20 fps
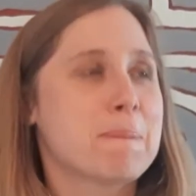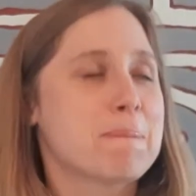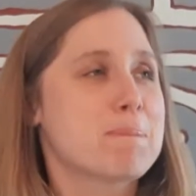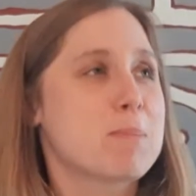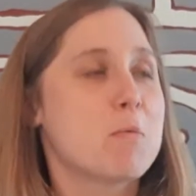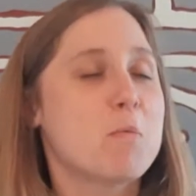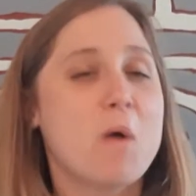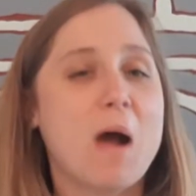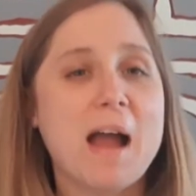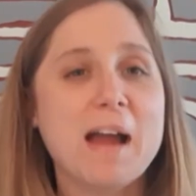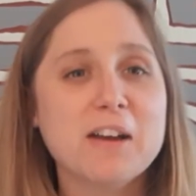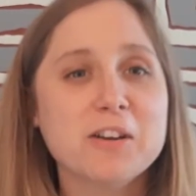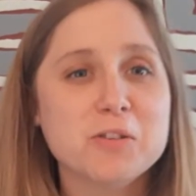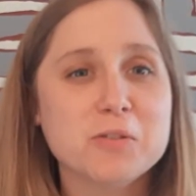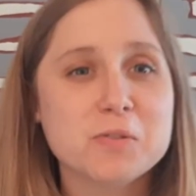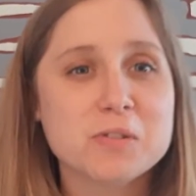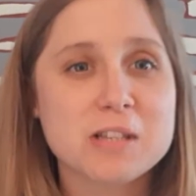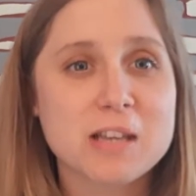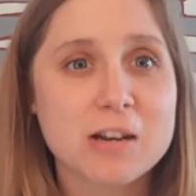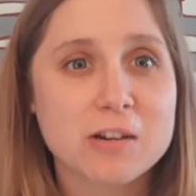Why are you
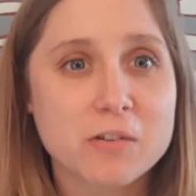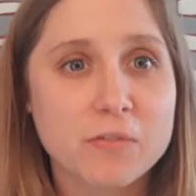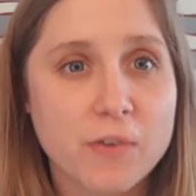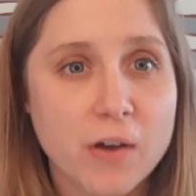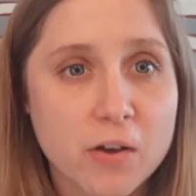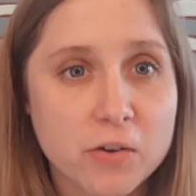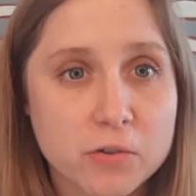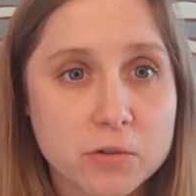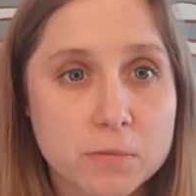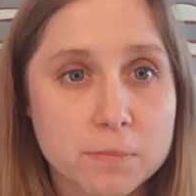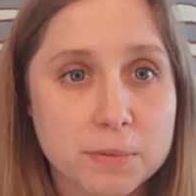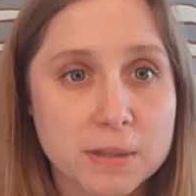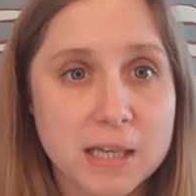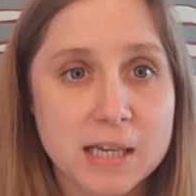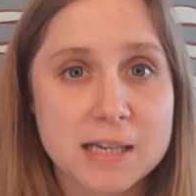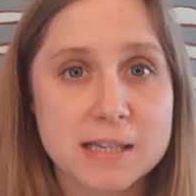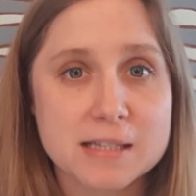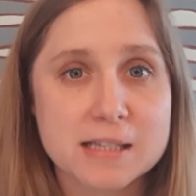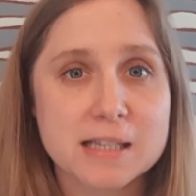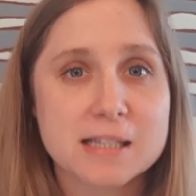scared to follow your
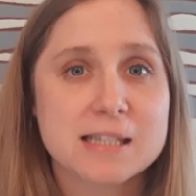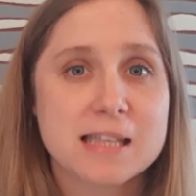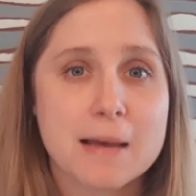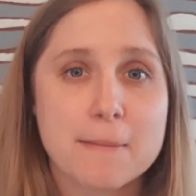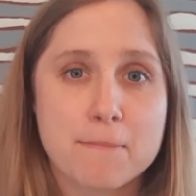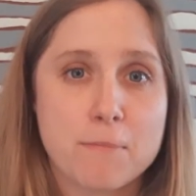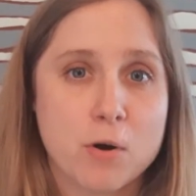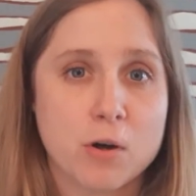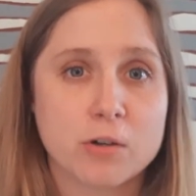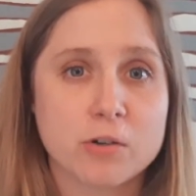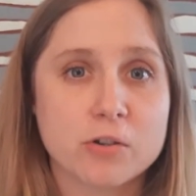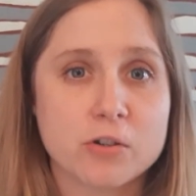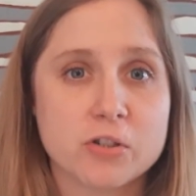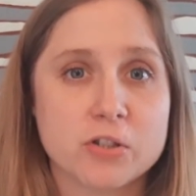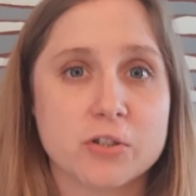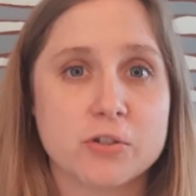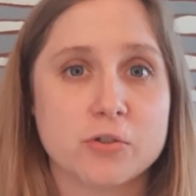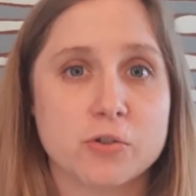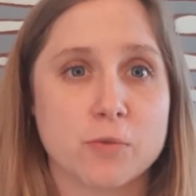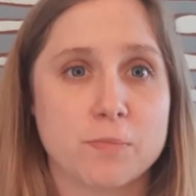bliss? It's that martyr
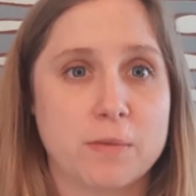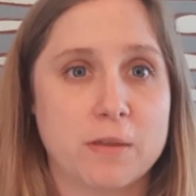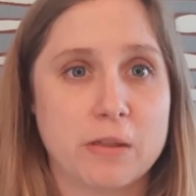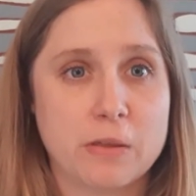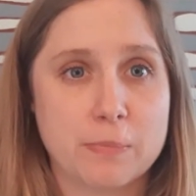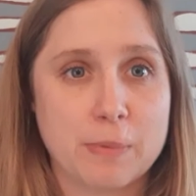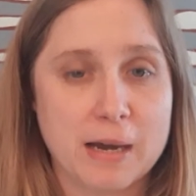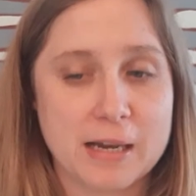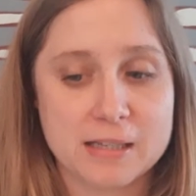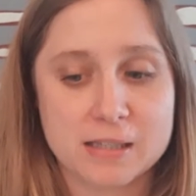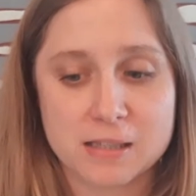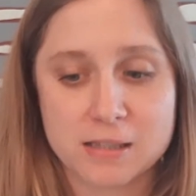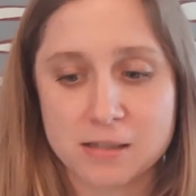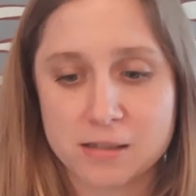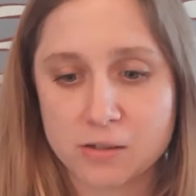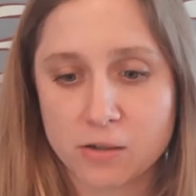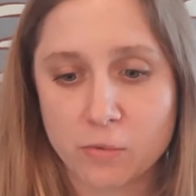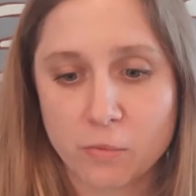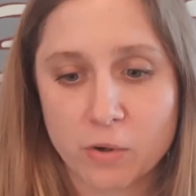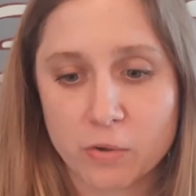syndrome that the Pisces
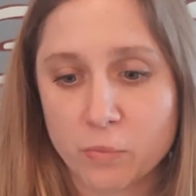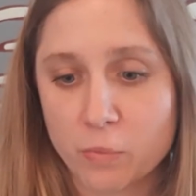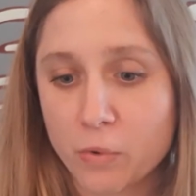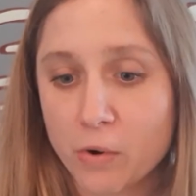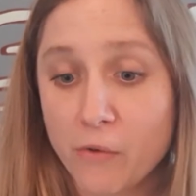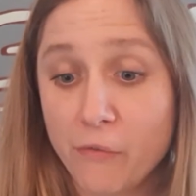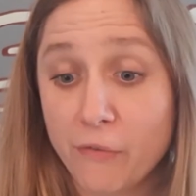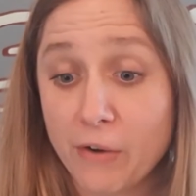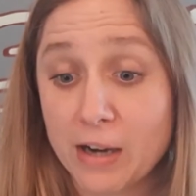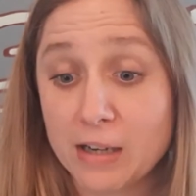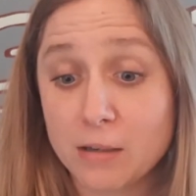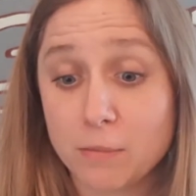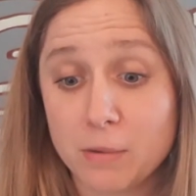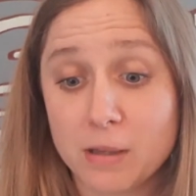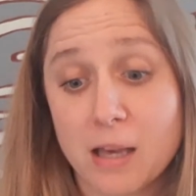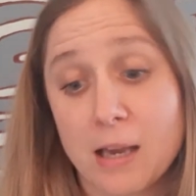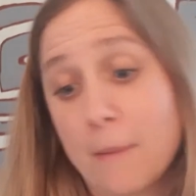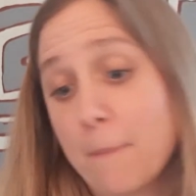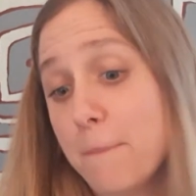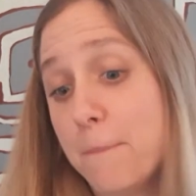deal with. We're afraid to be
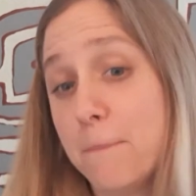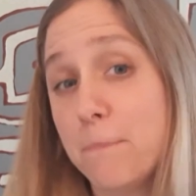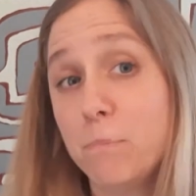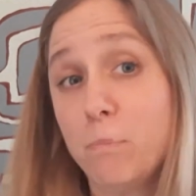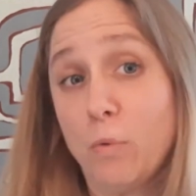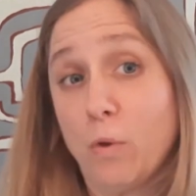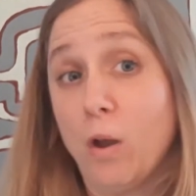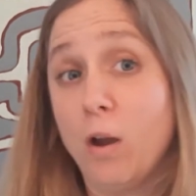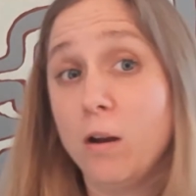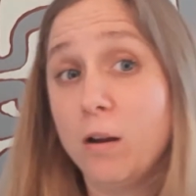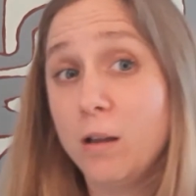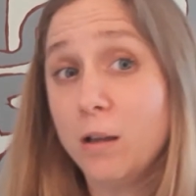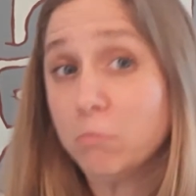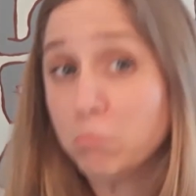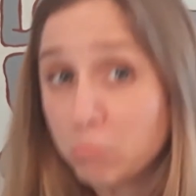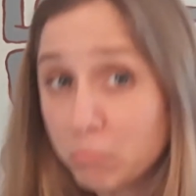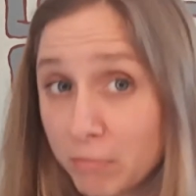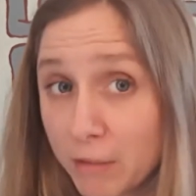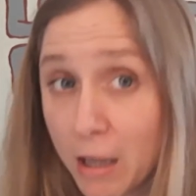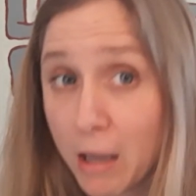like, sorry,
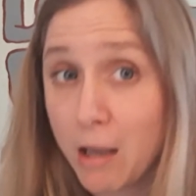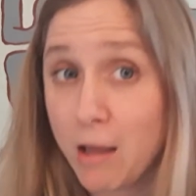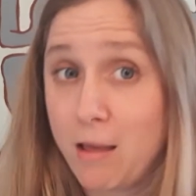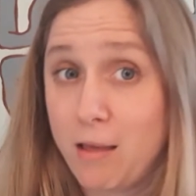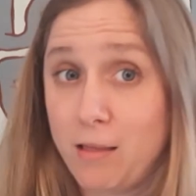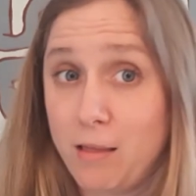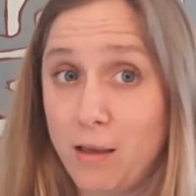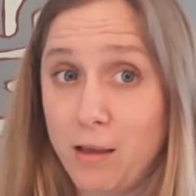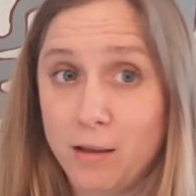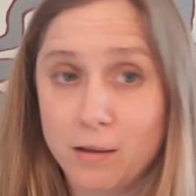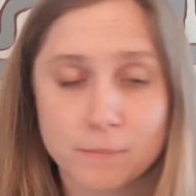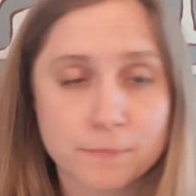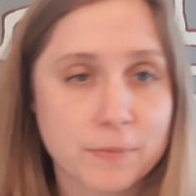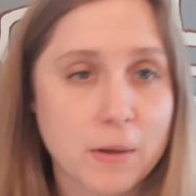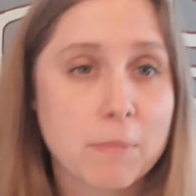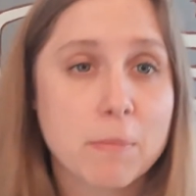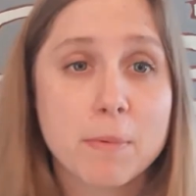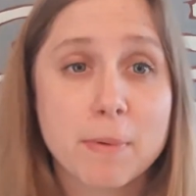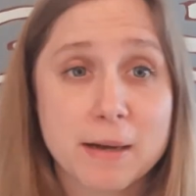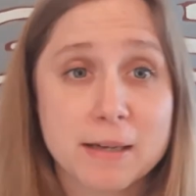
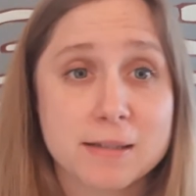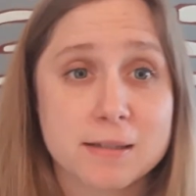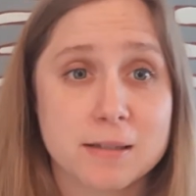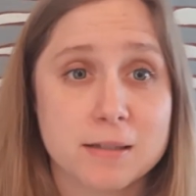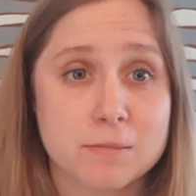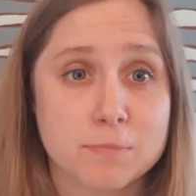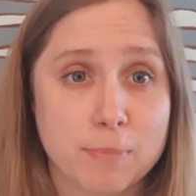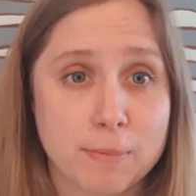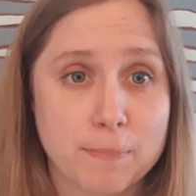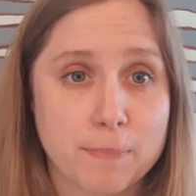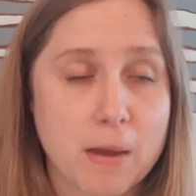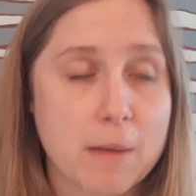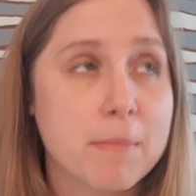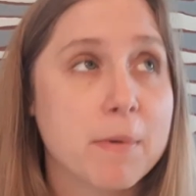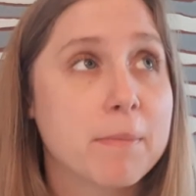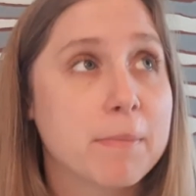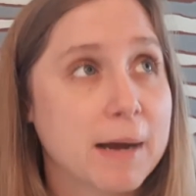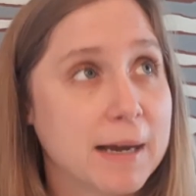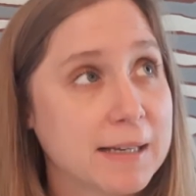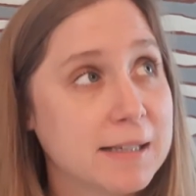I'm a Pisces. I'm a
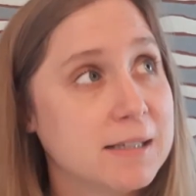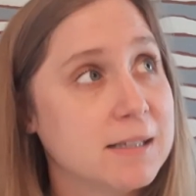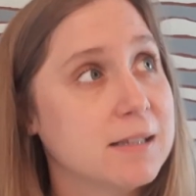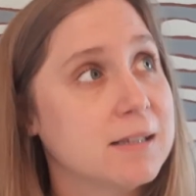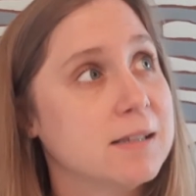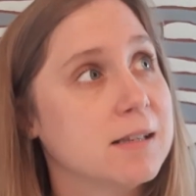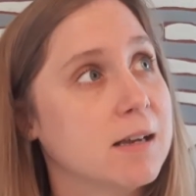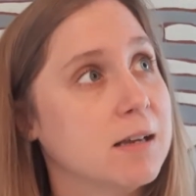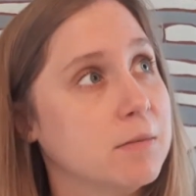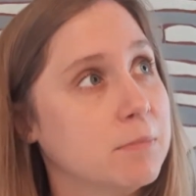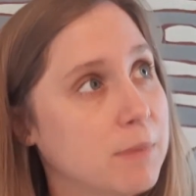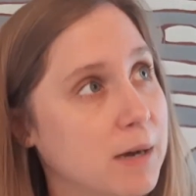Pisces sun,